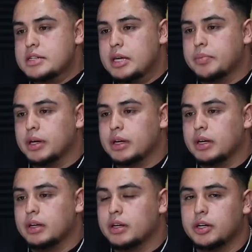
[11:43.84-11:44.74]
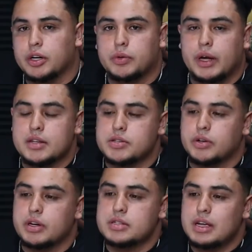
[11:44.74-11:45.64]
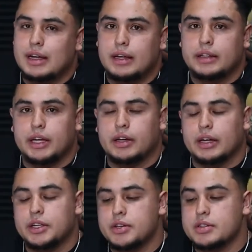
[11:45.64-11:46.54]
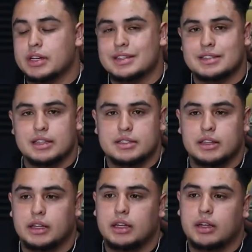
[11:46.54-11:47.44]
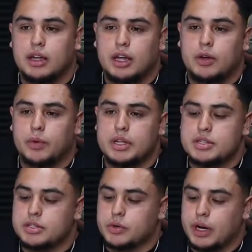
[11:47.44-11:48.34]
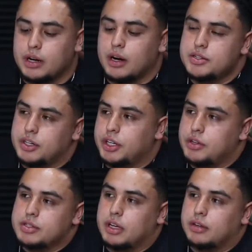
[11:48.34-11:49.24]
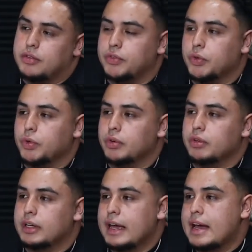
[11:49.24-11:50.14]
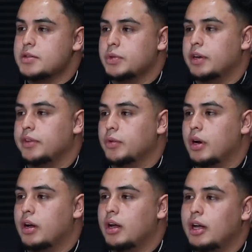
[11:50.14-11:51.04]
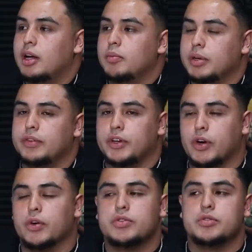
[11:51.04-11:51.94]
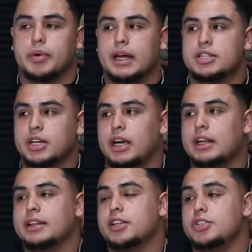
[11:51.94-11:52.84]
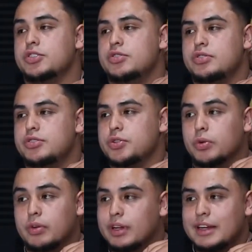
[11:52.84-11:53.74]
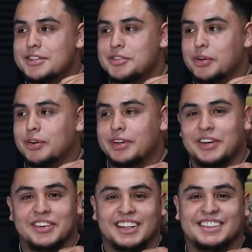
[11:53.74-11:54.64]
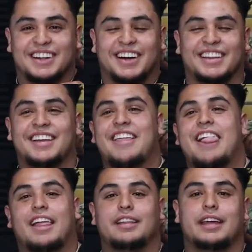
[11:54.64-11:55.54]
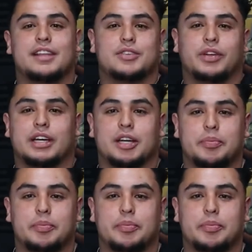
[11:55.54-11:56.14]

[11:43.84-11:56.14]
to keep a good credit score is that you kind of use it consistently. Which credit cards you can use on food, gas, whatever you want. But if you go to buy a chain at the jewelry store, whatever it's called, then it's only gonna